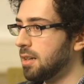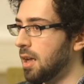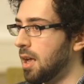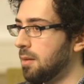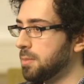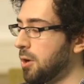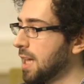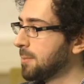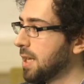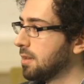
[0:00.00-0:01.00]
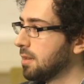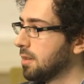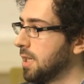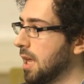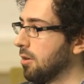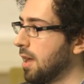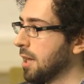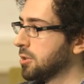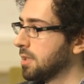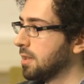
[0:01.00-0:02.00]
Um, so there has been, you know,
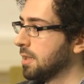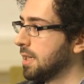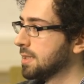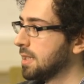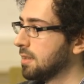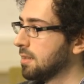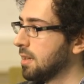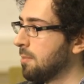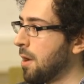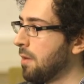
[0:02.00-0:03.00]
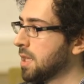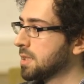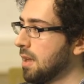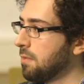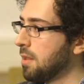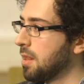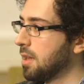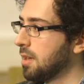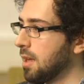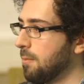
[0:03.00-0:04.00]
actually a decent amount of this stuff. I
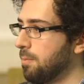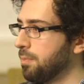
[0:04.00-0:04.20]
think. Mm-hmm.